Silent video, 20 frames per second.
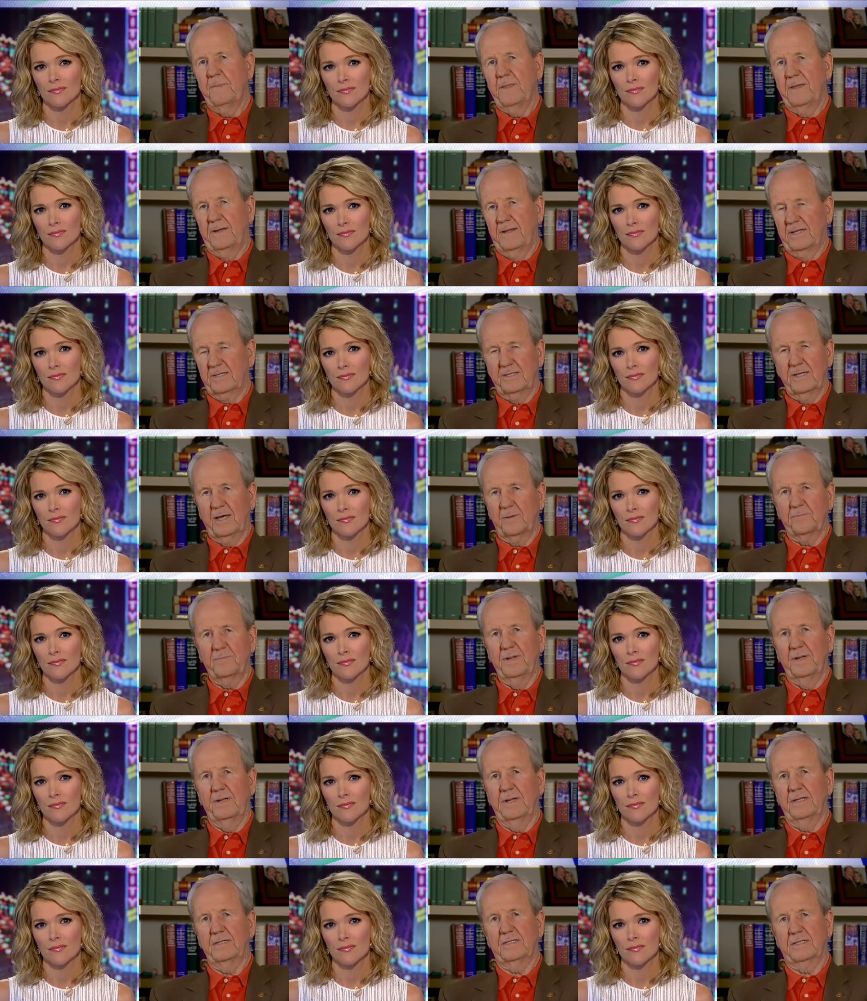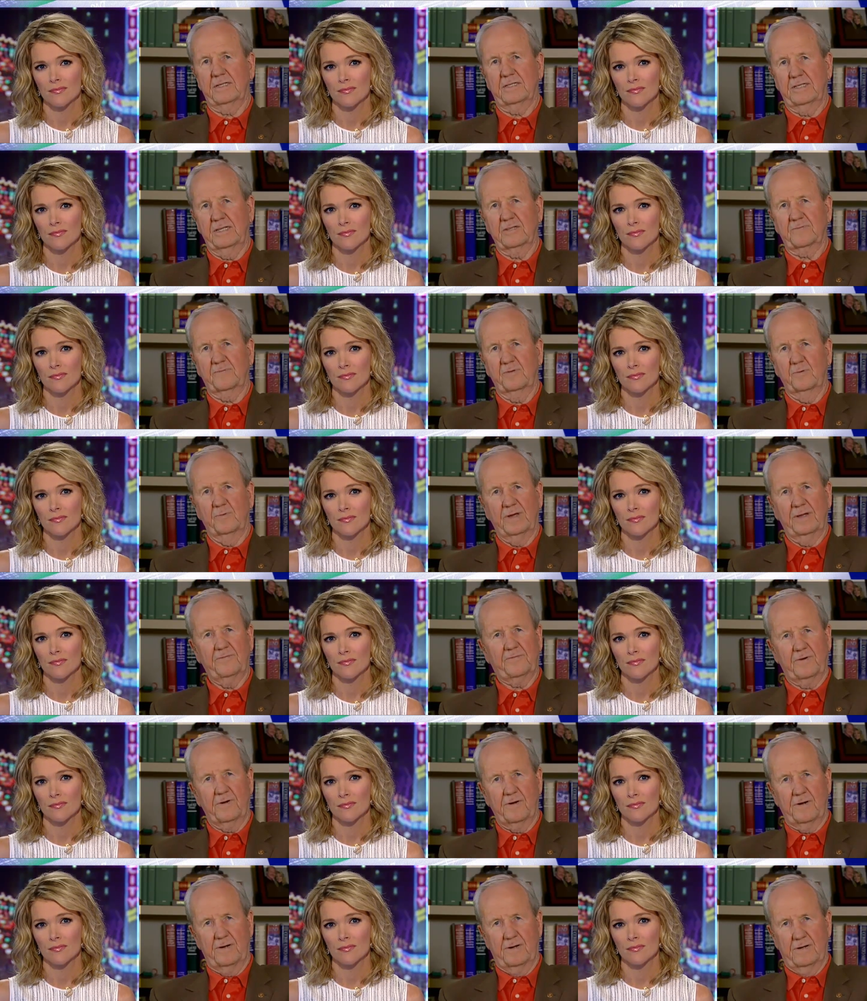Speaker 1: it has not been a successful run
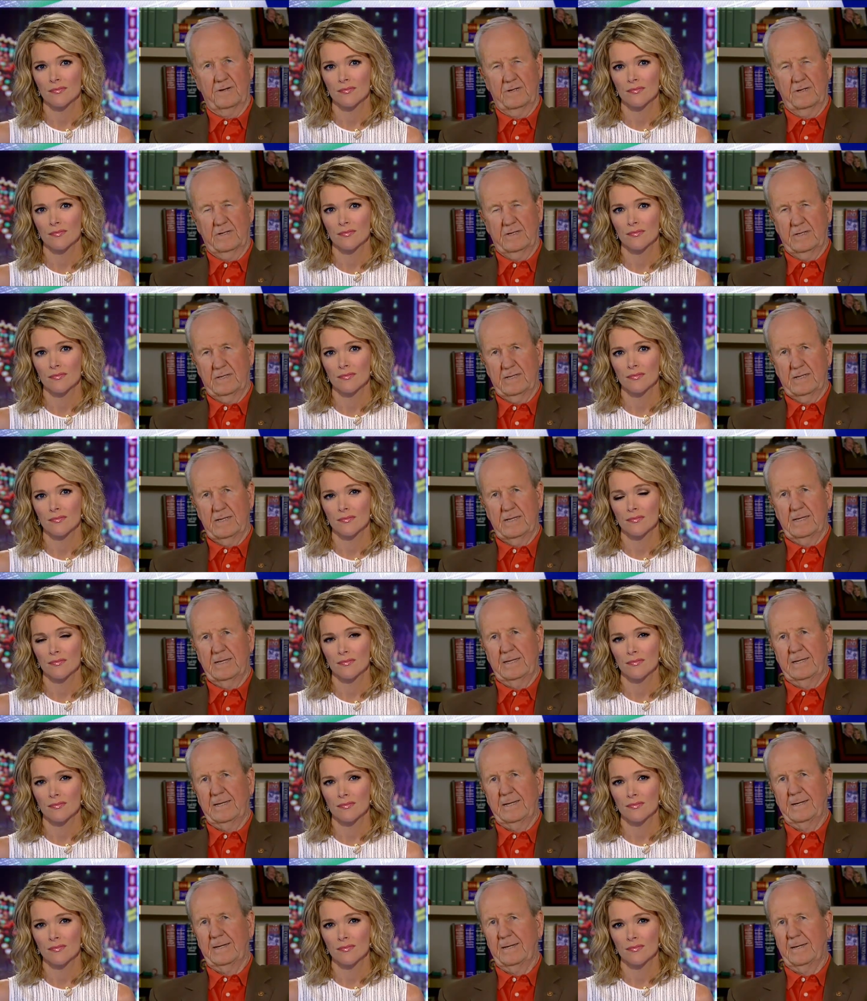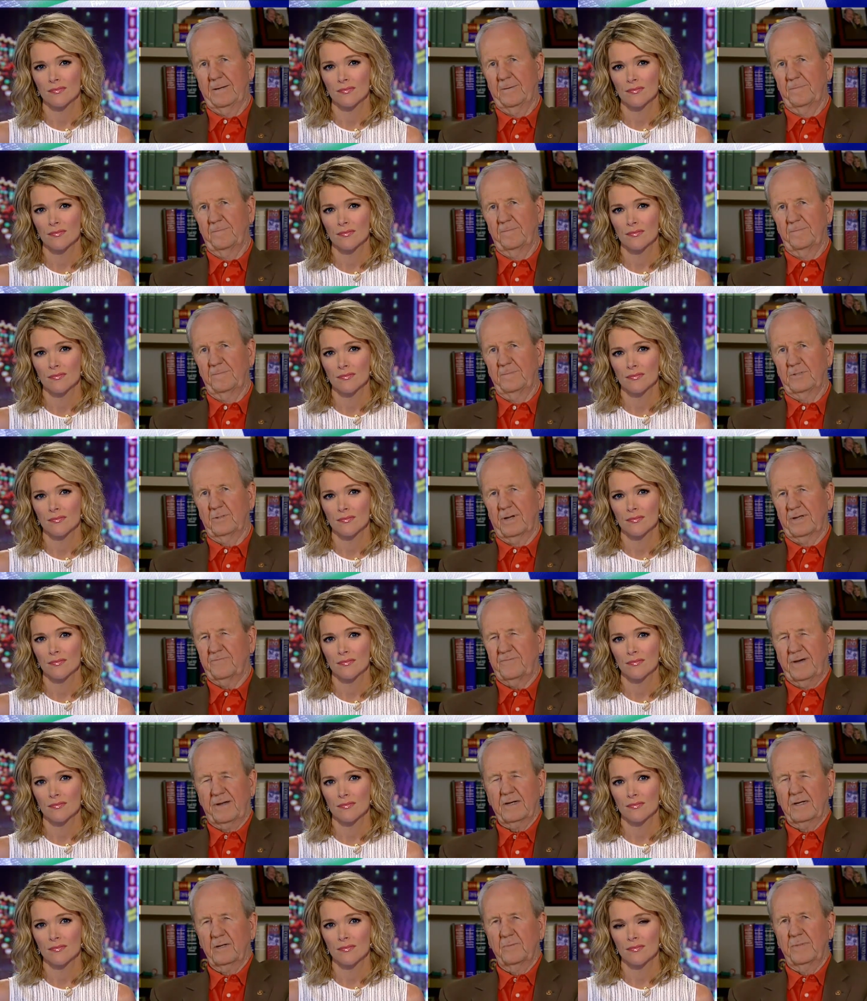for her. So I
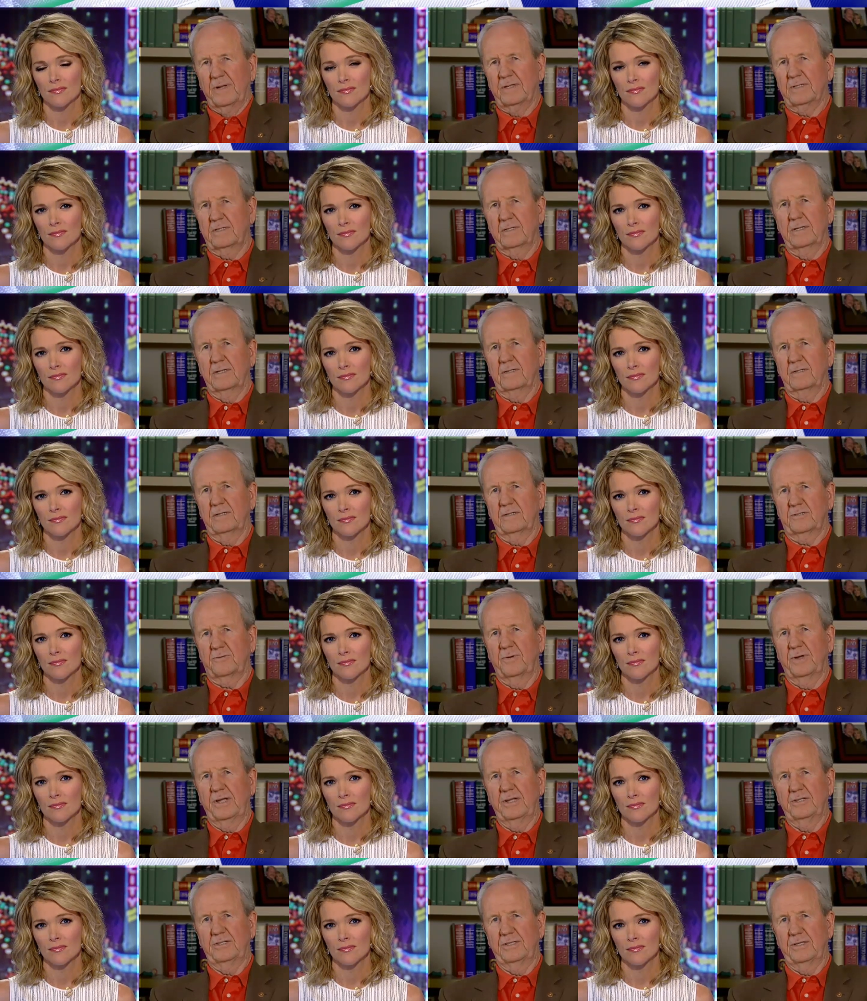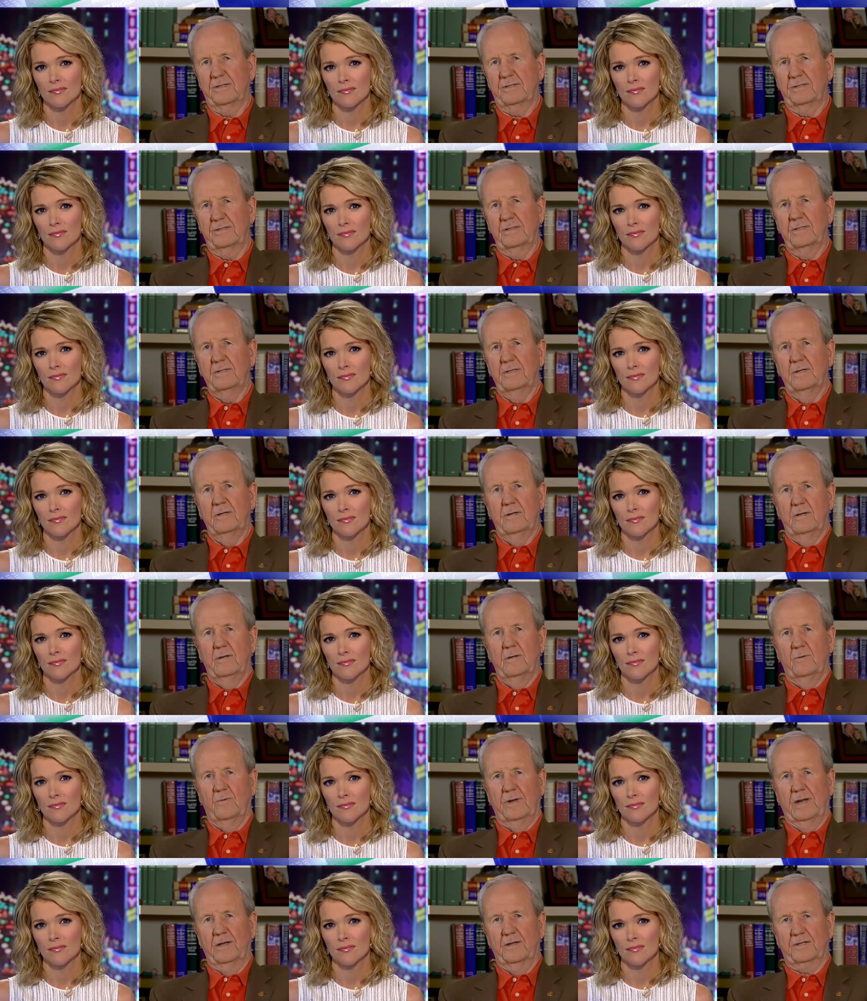found it a little bit strange that
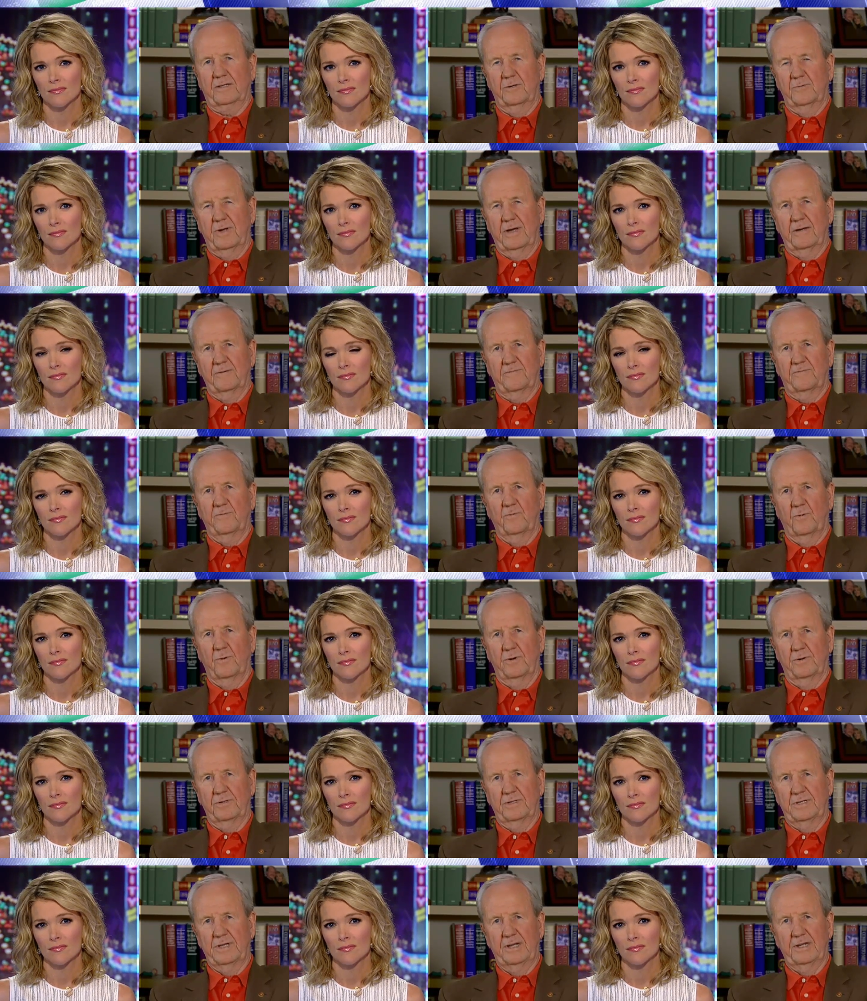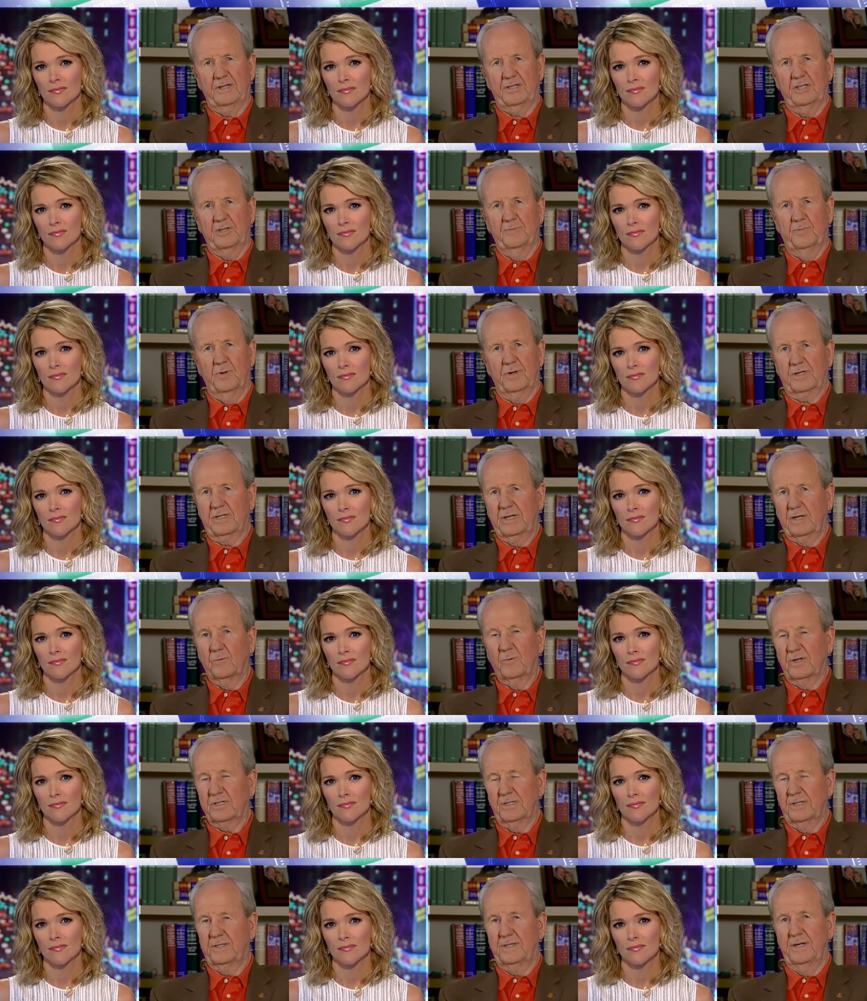when I looked around for Dinesh's book, that it
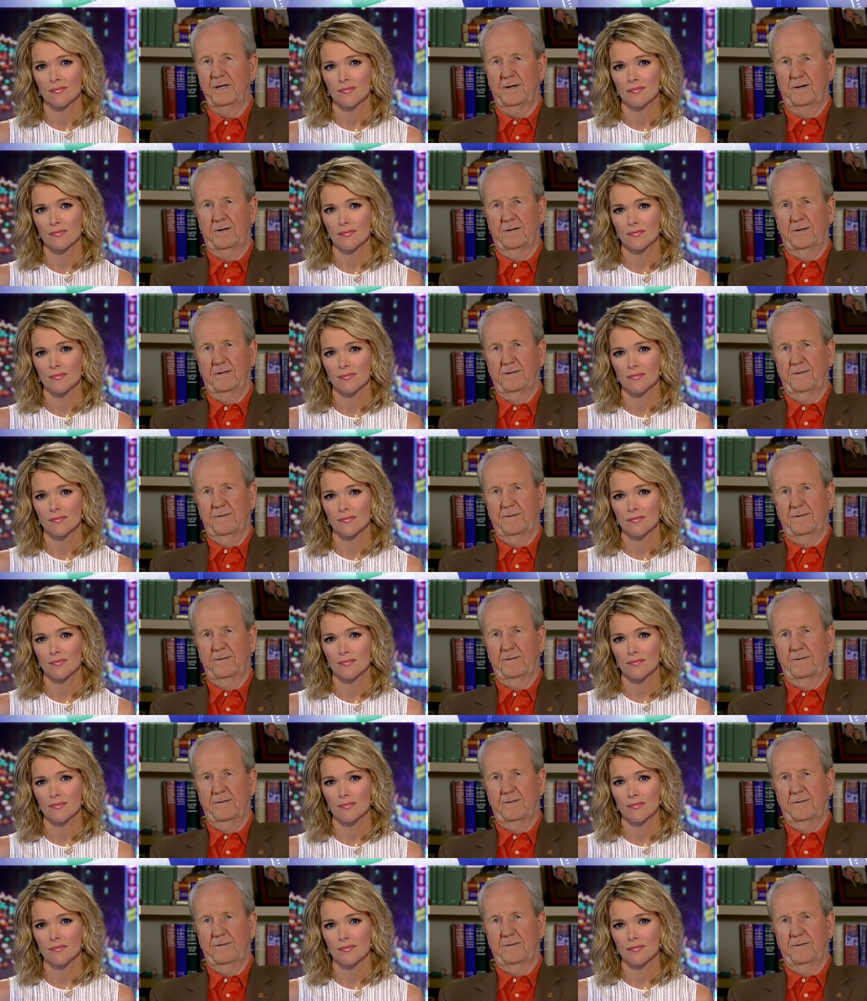wasn't there.